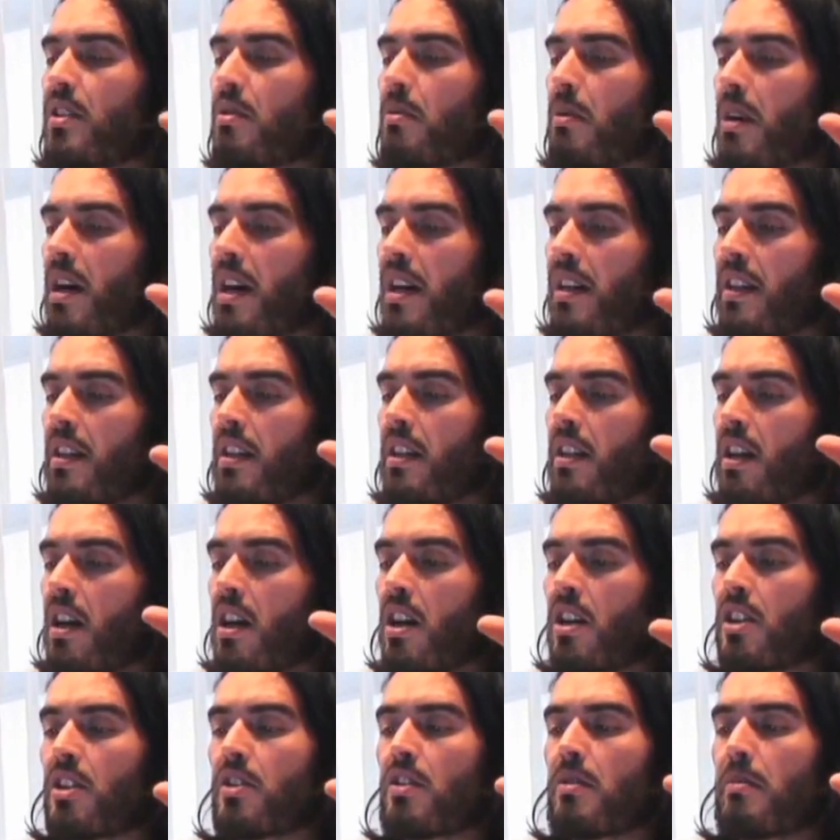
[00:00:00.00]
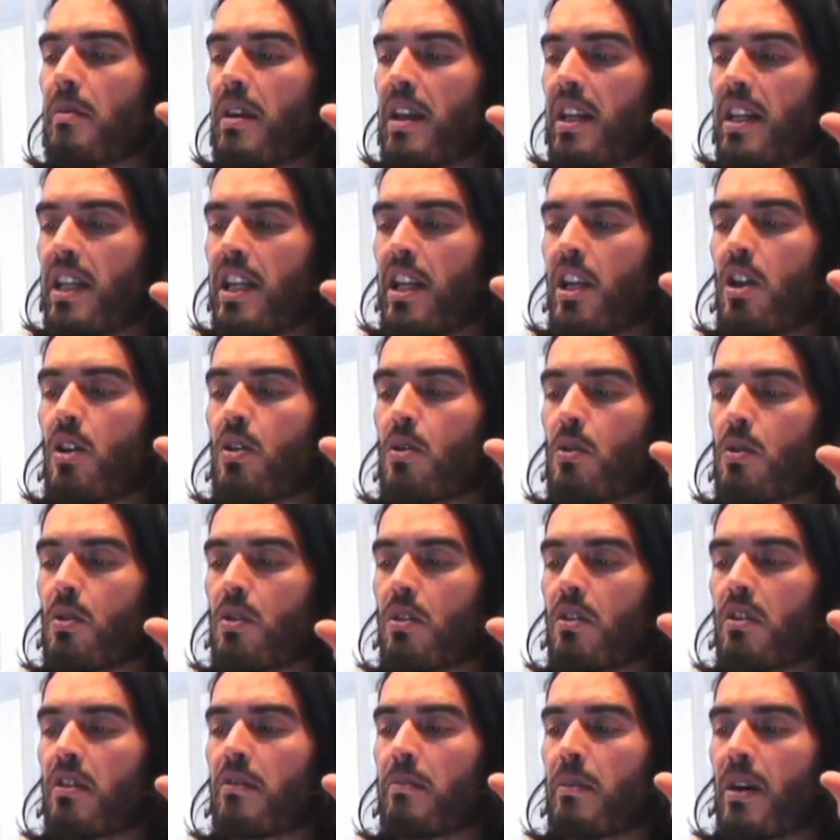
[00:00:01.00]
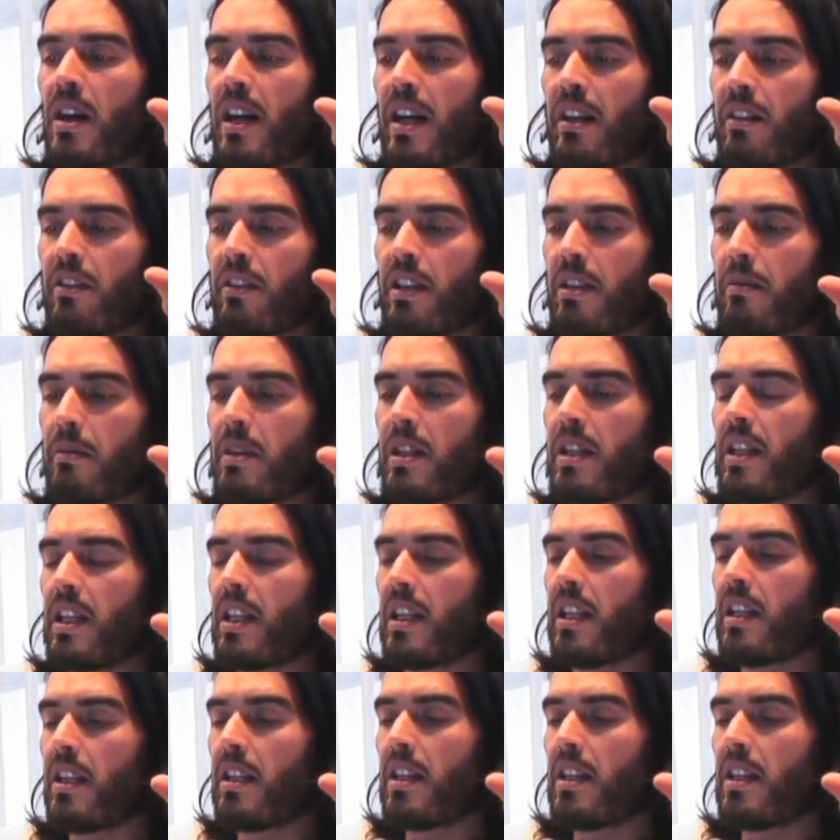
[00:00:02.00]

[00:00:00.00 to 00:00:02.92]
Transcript: away the last remaining corner of my anonymity.